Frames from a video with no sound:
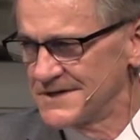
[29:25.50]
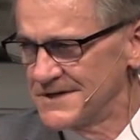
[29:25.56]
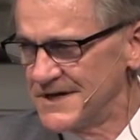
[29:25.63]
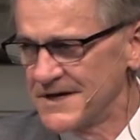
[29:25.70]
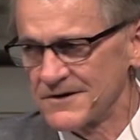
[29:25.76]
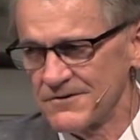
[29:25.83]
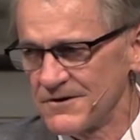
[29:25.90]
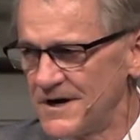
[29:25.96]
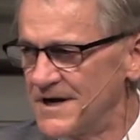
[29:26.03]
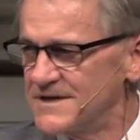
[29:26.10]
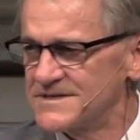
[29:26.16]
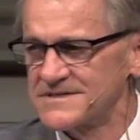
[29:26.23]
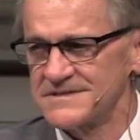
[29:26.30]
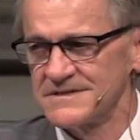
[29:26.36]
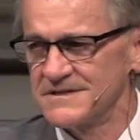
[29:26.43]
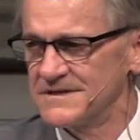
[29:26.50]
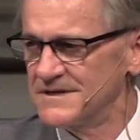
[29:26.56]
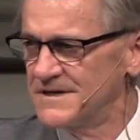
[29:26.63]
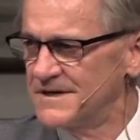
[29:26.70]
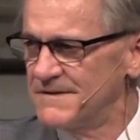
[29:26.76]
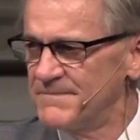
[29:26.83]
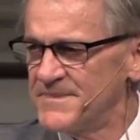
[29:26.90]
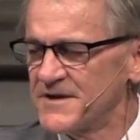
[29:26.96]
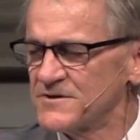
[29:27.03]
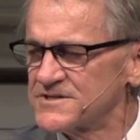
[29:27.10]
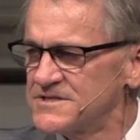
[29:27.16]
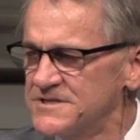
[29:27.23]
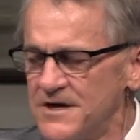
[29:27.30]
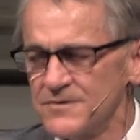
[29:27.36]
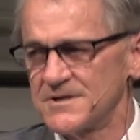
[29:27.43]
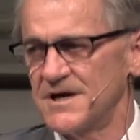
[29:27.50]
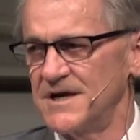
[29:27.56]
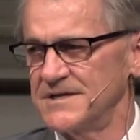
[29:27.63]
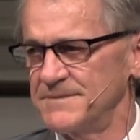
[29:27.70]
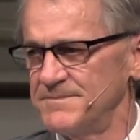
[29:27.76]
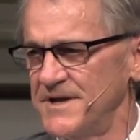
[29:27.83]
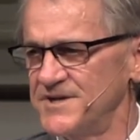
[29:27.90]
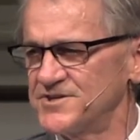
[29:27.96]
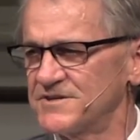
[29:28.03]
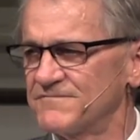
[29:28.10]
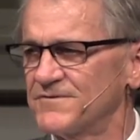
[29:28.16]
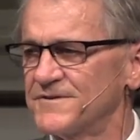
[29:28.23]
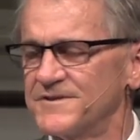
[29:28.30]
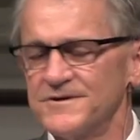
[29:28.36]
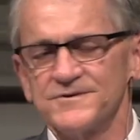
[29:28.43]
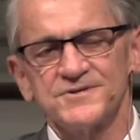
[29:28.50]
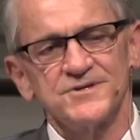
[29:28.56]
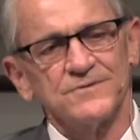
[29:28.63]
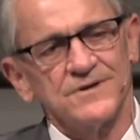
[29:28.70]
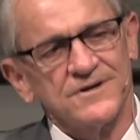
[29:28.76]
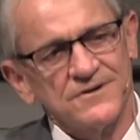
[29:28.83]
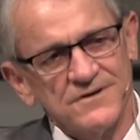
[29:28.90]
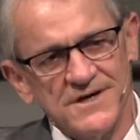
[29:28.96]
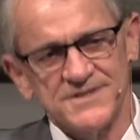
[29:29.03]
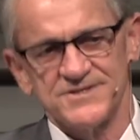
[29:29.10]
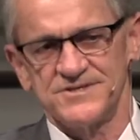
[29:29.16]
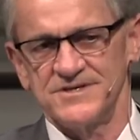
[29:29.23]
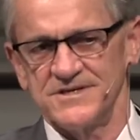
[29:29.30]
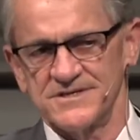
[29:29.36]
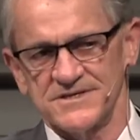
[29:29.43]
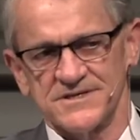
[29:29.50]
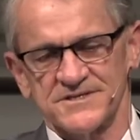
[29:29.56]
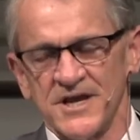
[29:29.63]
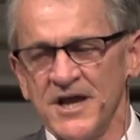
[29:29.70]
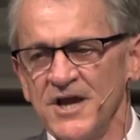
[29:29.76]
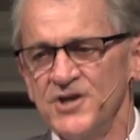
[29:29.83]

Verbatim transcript: in Christ. There is no condemnation for those who are in Christ Jesus.